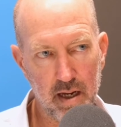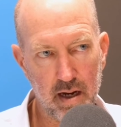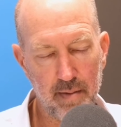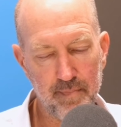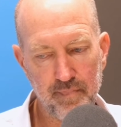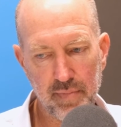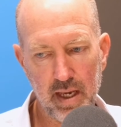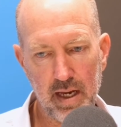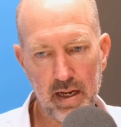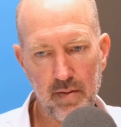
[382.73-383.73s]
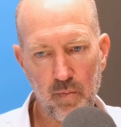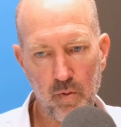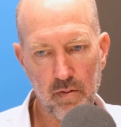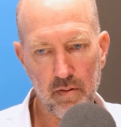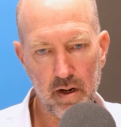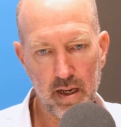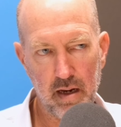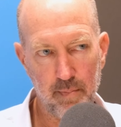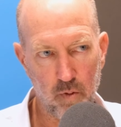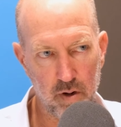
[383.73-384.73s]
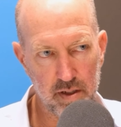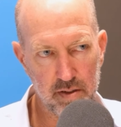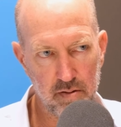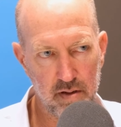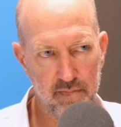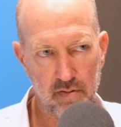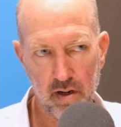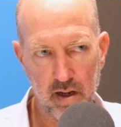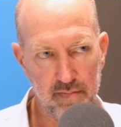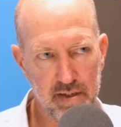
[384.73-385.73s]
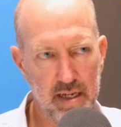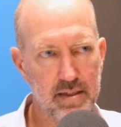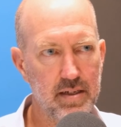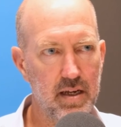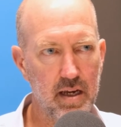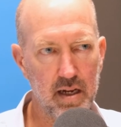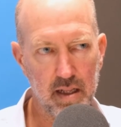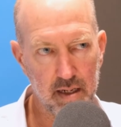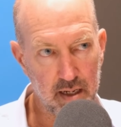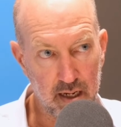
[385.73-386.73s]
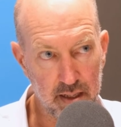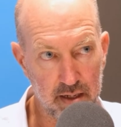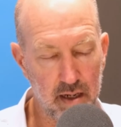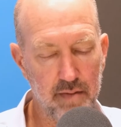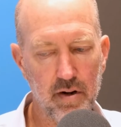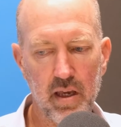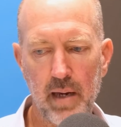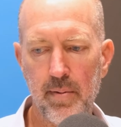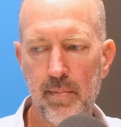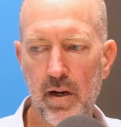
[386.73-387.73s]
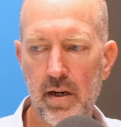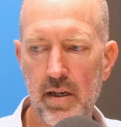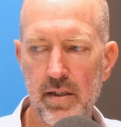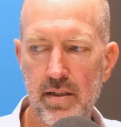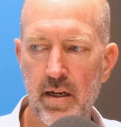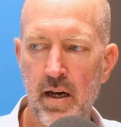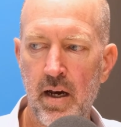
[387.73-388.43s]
and we're leaning more into it for a lot of testing, a lot of the delivery capabilities,